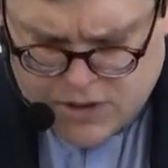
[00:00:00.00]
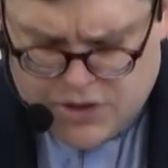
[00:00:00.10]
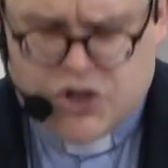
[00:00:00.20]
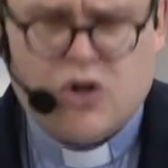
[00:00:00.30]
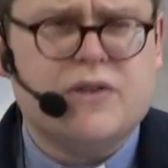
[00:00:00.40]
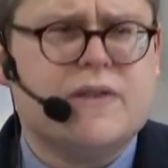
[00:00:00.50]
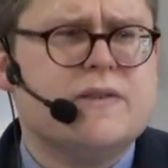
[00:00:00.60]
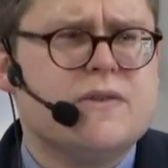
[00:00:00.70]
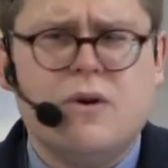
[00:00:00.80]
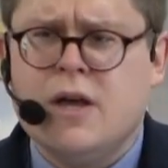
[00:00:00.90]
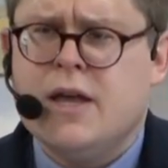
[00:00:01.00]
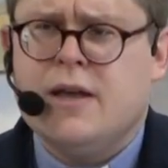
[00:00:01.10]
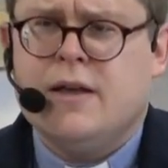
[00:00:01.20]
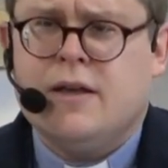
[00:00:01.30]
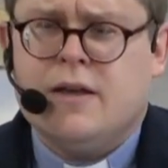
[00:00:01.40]
and choices? Or
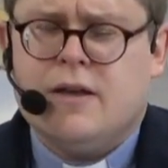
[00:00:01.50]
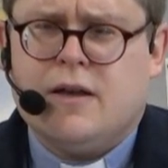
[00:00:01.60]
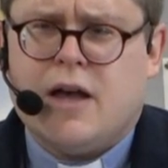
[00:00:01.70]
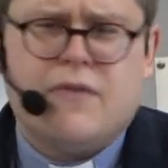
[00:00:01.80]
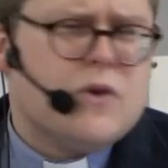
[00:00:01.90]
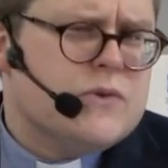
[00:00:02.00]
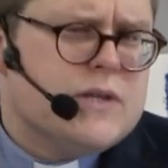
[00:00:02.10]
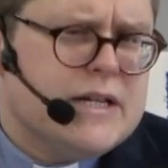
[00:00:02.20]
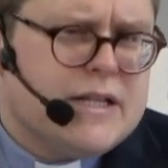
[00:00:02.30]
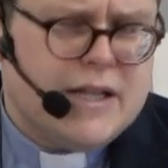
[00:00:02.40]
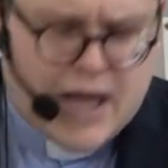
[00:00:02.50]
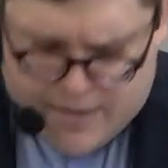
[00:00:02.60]
have those little